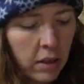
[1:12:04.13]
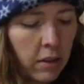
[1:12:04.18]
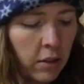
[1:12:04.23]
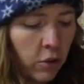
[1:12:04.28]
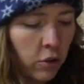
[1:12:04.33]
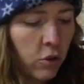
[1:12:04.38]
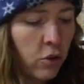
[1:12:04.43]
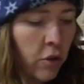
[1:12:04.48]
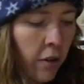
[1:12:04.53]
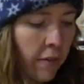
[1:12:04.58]

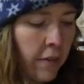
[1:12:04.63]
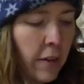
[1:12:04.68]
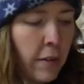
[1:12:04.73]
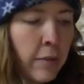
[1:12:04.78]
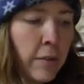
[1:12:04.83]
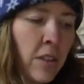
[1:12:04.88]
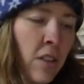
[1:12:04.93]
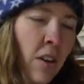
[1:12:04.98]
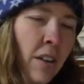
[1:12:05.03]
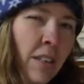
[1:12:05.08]
little trivet it
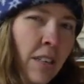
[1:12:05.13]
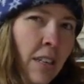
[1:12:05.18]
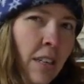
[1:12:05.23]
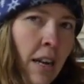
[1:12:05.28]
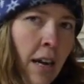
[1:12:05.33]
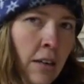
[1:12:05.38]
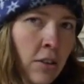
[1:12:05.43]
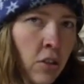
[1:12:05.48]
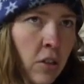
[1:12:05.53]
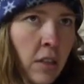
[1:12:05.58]
was on didn't
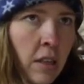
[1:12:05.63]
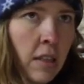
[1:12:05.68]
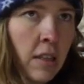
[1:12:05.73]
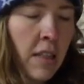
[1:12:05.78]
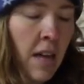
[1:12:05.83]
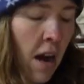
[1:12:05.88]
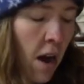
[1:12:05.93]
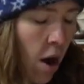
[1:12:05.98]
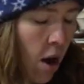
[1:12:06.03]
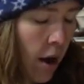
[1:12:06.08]
actually get
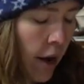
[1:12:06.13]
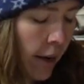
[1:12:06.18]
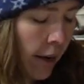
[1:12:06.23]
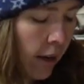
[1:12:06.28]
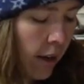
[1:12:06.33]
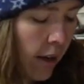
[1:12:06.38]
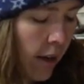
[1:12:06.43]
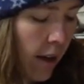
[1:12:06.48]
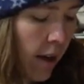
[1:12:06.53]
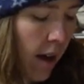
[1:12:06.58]
that hot,
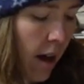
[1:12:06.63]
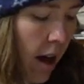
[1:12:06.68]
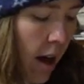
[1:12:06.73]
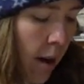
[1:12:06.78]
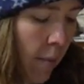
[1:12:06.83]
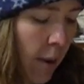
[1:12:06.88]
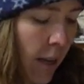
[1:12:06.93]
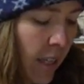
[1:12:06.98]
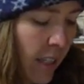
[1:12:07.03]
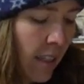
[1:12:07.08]

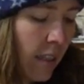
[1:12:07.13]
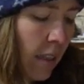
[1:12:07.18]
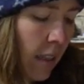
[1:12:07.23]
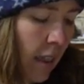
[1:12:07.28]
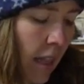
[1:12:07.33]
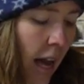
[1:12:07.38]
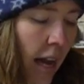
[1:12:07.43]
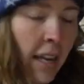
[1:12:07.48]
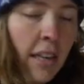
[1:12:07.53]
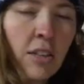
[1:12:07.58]
um, it didn't
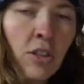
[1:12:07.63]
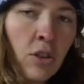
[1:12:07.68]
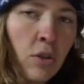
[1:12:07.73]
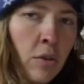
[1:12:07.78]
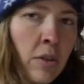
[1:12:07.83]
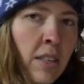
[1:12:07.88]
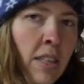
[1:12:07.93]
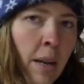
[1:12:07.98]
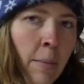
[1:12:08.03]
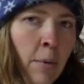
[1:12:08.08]
light as soon
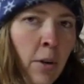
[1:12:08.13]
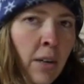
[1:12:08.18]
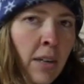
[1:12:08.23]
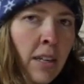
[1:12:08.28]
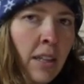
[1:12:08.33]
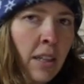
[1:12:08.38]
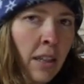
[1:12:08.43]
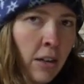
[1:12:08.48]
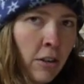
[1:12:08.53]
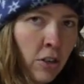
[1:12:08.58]
as I put it
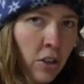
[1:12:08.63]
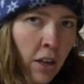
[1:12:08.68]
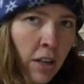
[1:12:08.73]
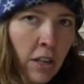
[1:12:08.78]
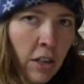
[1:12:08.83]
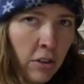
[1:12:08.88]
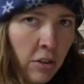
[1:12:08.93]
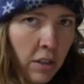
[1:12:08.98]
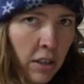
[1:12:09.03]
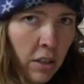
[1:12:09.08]
in there so I had
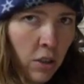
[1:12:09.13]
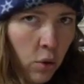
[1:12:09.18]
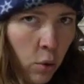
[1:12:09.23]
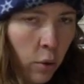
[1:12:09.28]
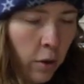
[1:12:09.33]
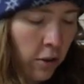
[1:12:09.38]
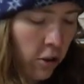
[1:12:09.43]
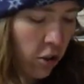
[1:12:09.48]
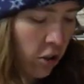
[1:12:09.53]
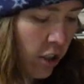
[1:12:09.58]
to use a
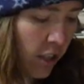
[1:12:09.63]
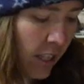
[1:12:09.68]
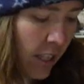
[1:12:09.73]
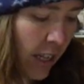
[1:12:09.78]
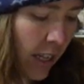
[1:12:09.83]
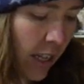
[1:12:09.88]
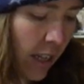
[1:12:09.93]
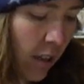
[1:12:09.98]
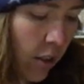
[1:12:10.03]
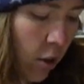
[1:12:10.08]
torch just to
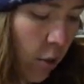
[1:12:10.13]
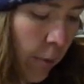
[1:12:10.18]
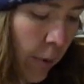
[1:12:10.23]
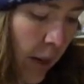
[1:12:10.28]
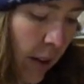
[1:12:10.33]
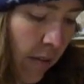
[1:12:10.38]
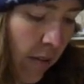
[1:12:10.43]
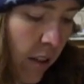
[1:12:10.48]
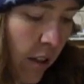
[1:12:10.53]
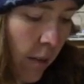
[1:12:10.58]
get a little bit
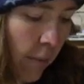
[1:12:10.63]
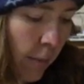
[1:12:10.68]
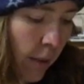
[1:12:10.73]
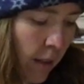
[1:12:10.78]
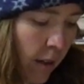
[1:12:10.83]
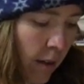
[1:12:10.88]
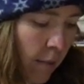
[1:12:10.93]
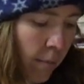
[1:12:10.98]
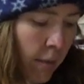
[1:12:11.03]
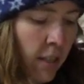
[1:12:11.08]
of the
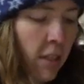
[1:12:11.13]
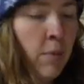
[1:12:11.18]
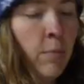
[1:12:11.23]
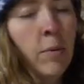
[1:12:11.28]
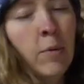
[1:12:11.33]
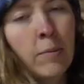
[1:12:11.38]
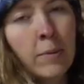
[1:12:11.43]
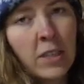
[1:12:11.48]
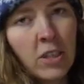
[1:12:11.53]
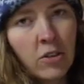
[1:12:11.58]

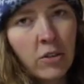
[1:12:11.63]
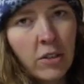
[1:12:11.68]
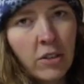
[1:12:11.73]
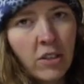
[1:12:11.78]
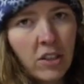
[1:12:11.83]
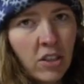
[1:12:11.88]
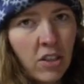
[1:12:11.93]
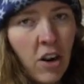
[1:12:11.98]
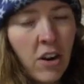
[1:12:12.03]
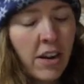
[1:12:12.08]
combustible material
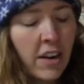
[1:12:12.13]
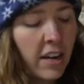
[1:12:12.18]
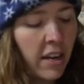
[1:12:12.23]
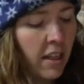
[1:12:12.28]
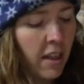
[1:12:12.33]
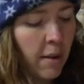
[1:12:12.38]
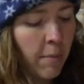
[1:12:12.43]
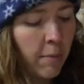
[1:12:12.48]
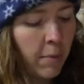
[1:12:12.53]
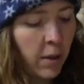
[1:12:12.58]
started
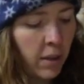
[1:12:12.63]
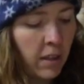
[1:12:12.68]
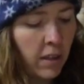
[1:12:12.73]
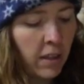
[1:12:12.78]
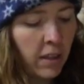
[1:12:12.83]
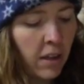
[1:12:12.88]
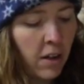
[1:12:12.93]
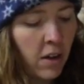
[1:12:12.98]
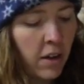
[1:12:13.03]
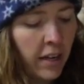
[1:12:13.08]
and then put the
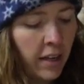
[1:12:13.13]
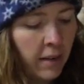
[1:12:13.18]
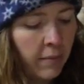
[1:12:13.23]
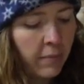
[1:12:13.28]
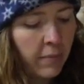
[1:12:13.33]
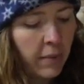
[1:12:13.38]
lid on it.